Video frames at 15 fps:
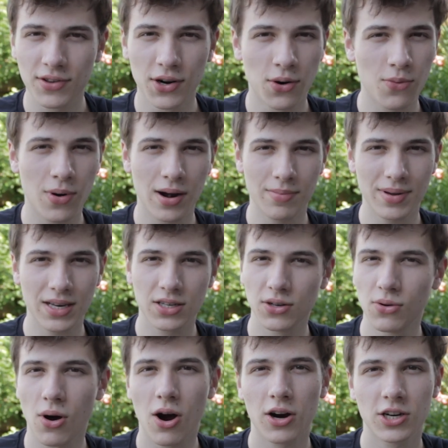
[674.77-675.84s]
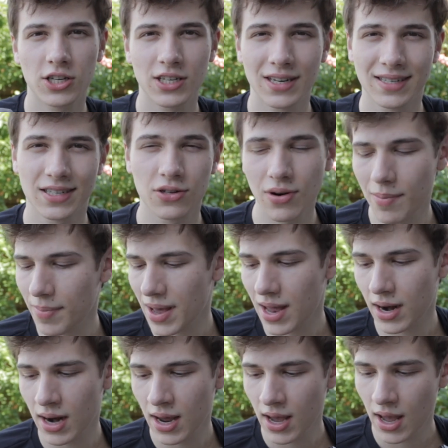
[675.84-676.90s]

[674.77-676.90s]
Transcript: You don't want to be too harsh to strip it.